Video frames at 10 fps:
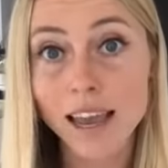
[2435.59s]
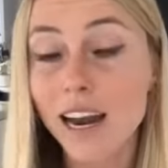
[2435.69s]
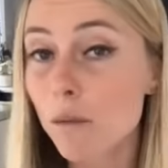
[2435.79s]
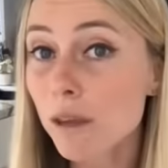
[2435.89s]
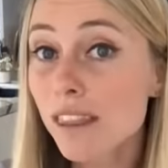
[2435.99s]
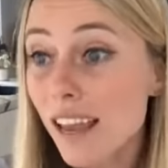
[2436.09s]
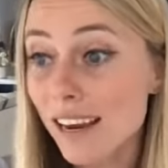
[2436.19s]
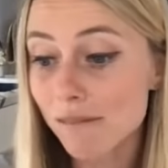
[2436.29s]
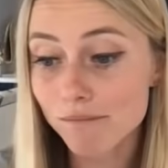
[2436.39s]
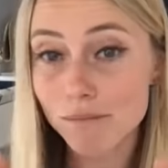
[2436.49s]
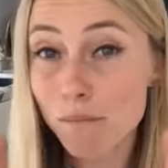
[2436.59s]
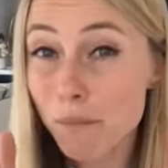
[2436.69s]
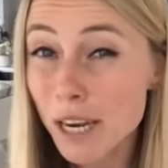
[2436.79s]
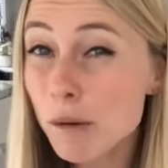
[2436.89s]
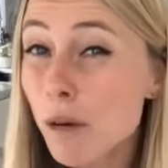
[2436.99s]
And I mean like
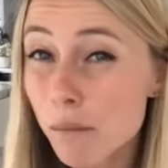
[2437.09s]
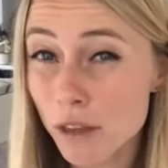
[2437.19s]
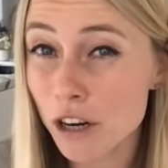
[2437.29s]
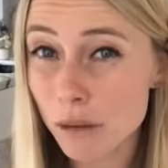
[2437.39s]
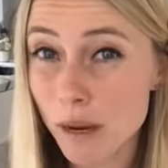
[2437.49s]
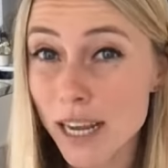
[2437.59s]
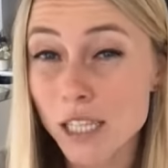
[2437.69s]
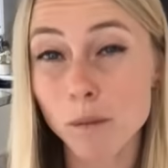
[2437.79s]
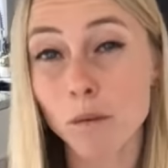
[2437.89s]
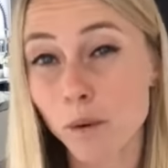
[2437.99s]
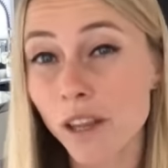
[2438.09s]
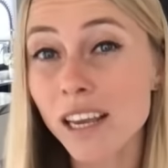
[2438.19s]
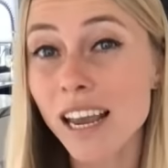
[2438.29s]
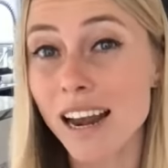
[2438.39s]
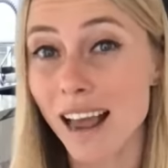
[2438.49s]
minimum 30 minutes, but
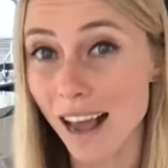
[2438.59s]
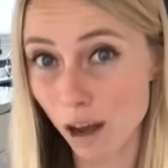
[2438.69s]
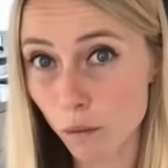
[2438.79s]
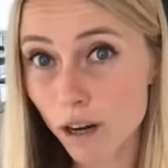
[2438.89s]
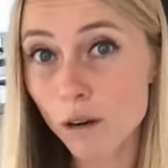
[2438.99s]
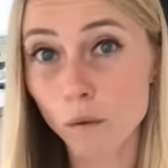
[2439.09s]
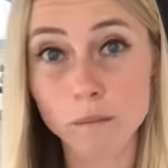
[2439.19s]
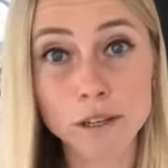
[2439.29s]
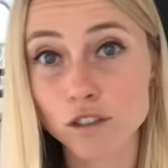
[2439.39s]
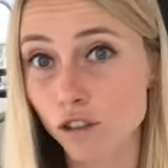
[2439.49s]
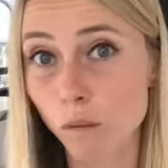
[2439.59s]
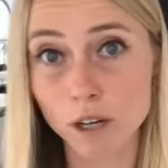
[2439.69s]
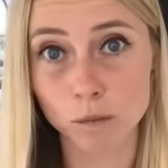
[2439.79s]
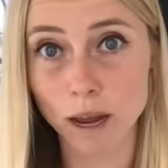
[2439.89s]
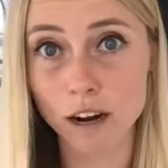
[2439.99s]
really an hour would be so
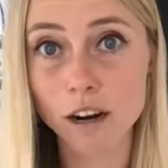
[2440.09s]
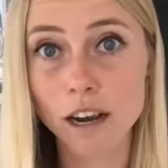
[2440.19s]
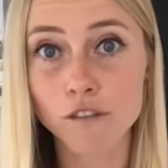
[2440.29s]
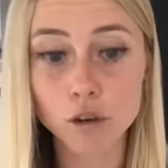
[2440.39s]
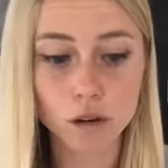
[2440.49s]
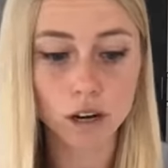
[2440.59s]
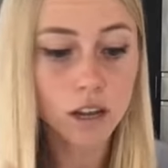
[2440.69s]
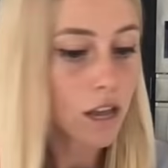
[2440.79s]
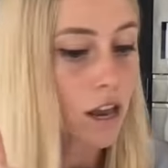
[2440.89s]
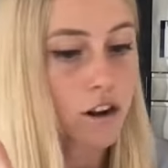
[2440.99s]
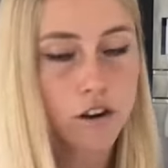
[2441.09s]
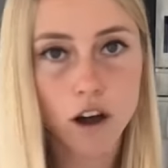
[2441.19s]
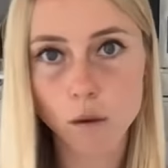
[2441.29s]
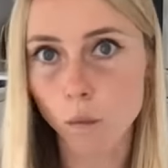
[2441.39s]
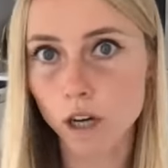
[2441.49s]
much better if you could
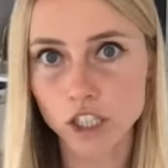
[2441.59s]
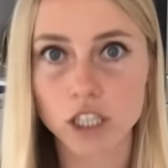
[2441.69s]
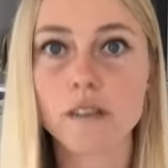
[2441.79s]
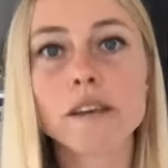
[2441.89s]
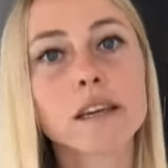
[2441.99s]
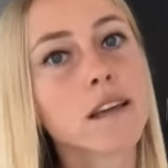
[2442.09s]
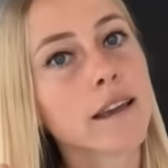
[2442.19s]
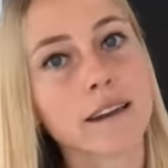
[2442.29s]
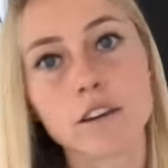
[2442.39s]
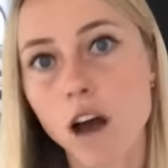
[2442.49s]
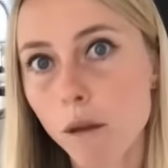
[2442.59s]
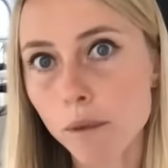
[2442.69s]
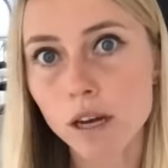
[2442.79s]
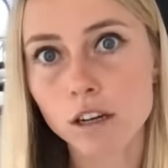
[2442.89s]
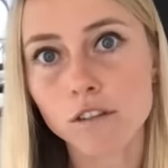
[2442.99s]
not watch TV, not
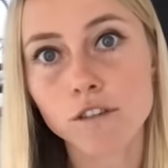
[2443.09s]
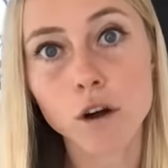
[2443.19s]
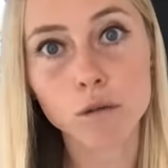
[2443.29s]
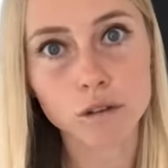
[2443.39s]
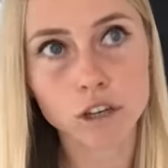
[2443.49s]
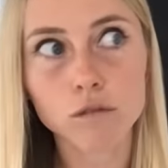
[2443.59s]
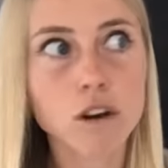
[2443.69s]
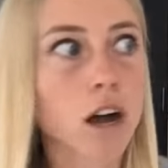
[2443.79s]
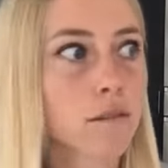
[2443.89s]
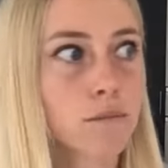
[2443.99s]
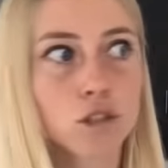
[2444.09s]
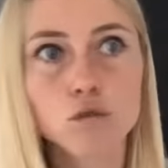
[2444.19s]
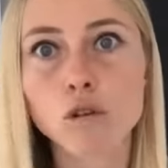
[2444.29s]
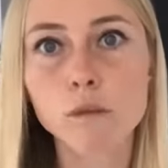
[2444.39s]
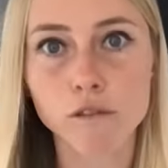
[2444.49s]
be on your phone, you know, not
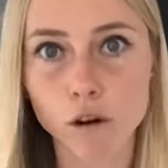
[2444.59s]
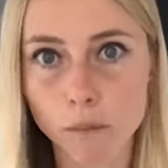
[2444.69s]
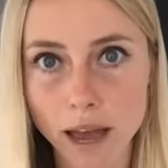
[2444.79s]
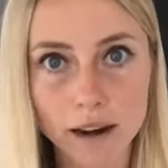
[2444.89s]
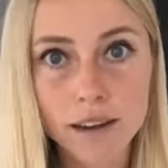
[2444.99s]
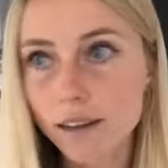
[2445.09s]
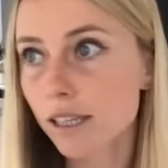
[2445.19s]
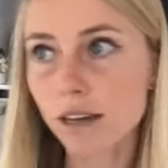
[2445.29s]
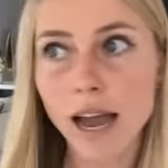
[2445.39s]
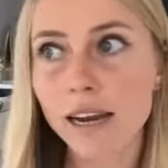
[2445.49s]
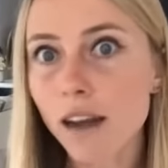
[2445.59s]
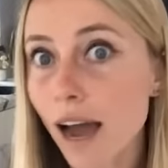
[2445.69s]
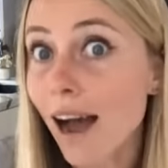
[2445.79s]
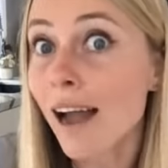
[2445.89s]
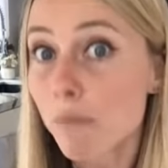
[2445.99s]
scroll before bed. And
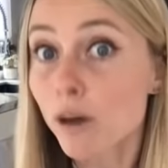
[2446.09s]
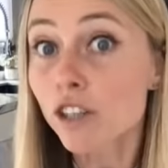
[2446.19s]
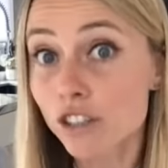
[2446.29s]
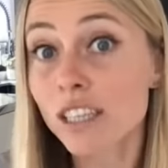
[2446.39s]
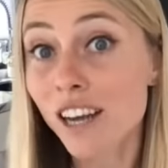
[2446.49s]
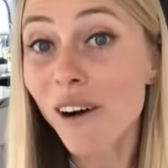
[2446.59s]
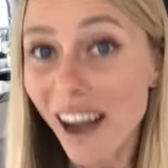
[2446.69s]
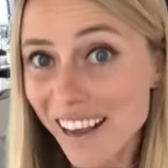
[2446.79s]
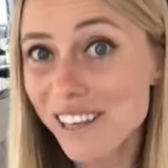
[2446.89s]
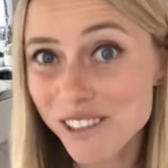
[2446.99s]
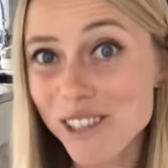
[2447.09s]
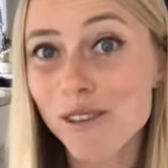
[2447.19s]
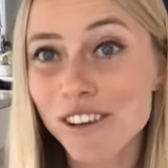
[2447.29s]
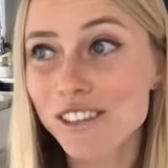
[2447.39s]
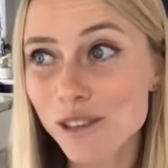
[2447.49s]
I personally know I used
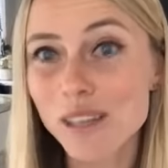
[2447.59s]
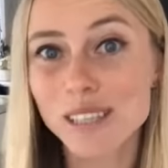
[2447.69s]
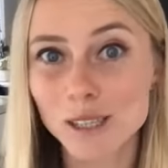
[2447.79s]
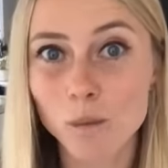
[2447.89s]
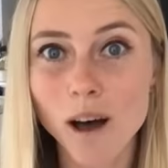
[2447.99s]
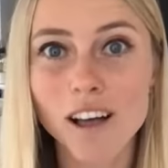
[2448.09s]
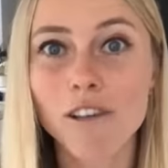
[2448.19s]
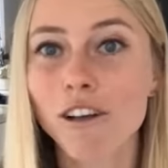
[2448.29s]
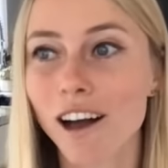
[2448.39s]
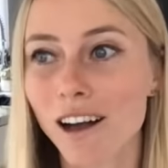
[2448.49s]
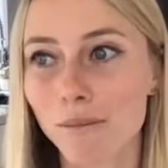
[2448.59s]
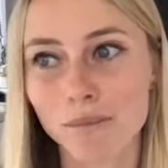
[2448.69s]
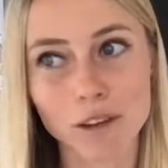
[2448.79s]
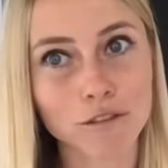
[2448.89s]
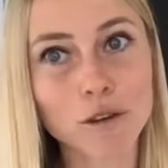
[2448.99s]
to do this as well um,
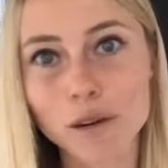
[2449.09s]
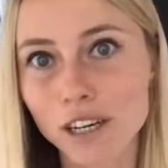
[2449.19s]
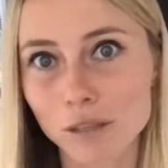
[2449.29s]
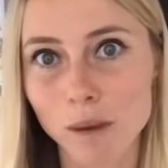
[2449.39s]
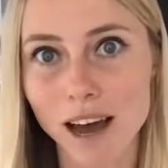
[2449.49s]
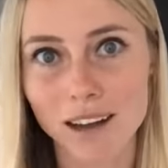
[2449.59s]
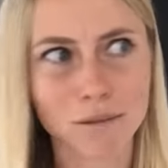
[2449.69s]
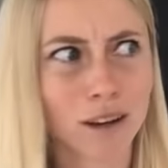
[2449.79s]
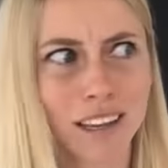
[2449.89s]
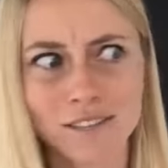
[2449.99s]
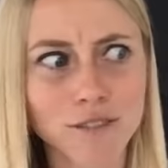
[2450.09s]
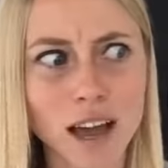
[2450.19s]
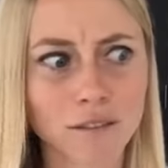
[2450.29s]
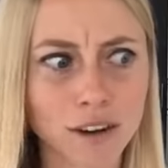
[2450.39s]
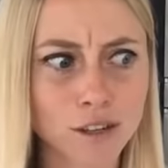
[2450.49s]
a few years back, probably like
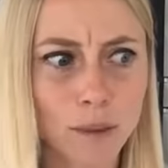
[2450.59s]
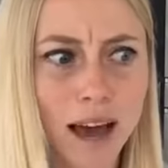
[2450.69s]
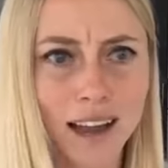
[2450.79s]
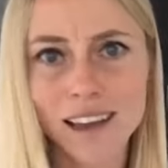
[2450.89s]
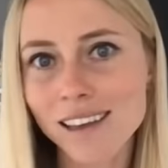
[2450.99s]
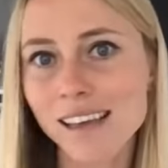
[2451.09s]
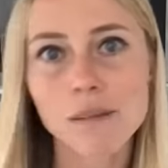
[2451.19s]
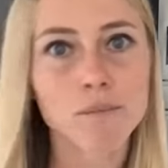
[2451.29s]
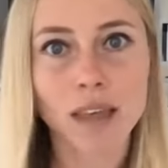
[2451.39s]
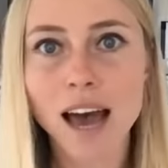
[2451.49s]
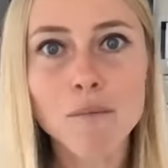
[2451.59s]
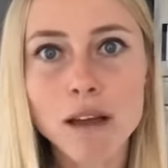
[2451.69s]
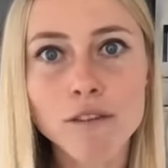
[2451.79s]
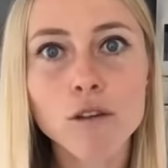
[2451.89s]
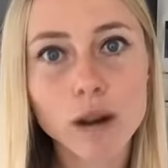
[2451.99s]
five years back, have
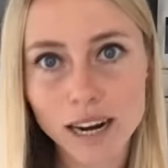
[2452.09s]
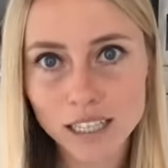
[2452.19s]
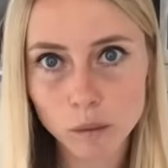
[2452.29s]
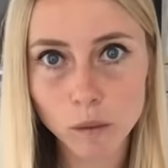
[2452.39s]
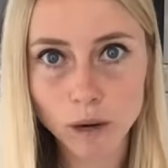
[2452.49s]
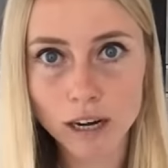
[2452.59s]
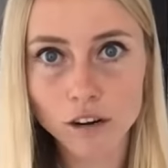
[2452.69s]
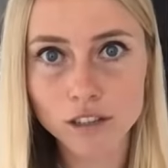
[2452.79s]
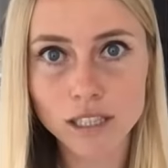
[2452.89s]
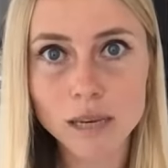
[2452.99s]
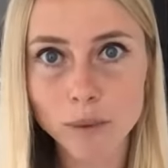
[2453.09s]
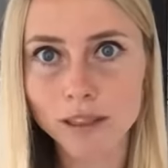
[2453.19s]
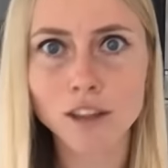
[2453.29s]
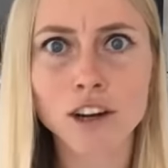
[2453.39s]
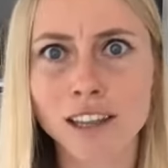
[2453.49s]
my phone right next to me when I go to sleep
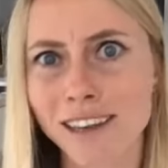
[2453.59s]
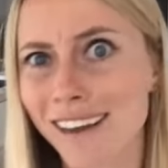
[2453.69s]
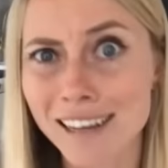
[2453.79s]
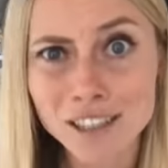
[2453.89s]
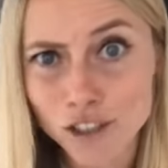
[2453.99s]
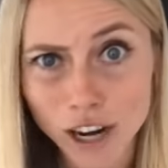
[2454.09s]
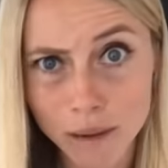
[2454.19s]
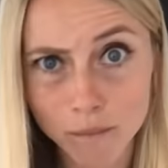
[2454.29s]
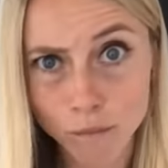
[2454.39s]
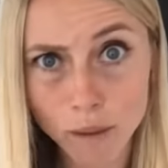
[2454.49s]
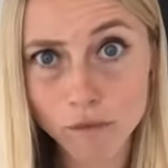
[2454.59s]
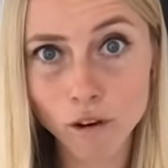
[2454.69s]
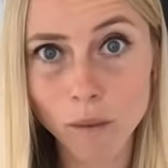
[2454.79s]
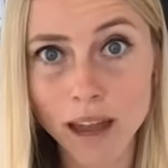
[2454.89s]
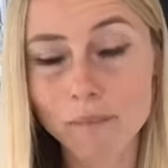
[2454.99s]
and look at like Instagram right
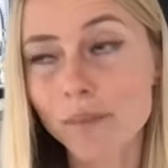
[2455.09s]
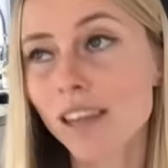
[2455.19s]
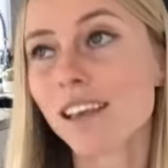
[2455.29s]
before bed.